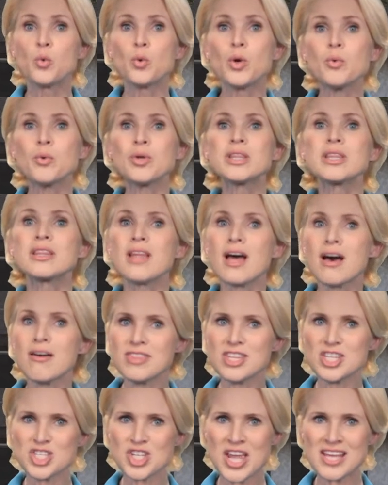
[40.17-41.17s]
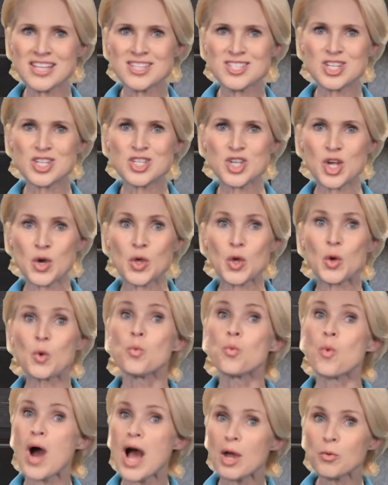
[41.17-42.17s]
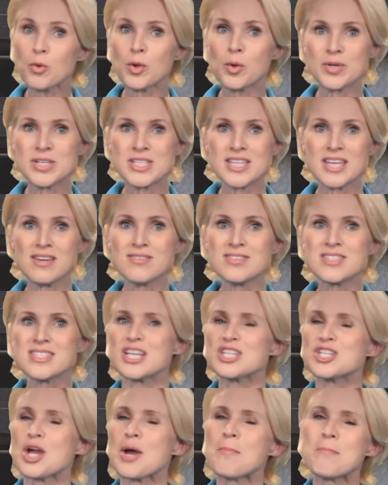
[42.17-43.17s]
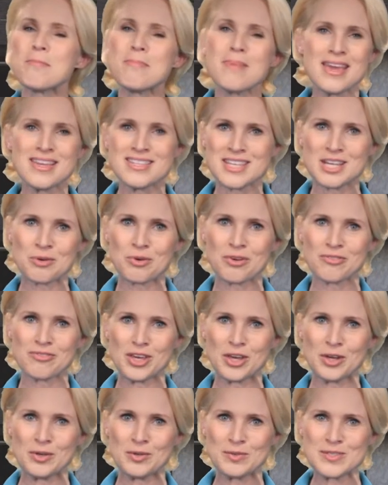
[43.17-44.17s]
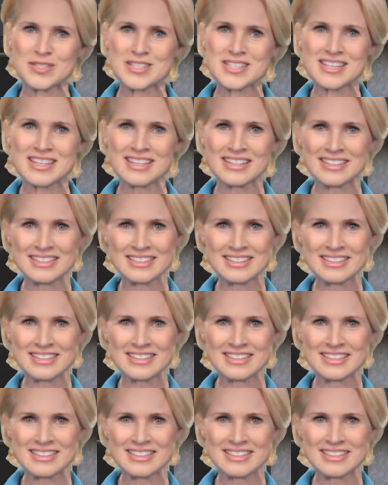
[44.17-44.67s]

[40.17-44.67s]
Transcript: we would love the chance to show you why we receive such amazing reviews.